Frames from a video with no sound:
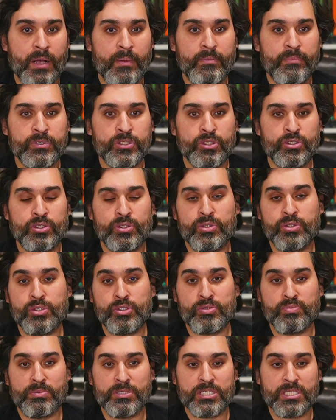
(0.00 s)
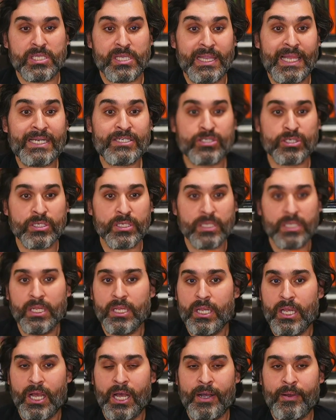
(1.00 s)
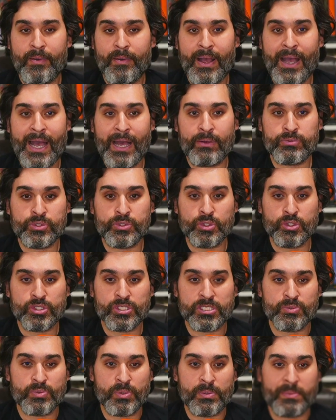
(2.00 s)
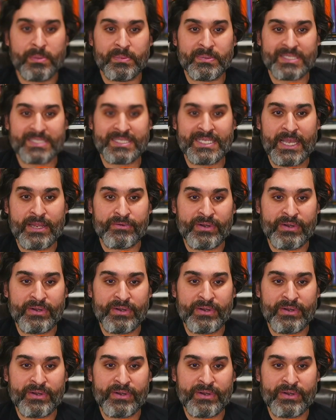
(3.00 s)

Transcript: you'll use multi-collateral, how users will be able to set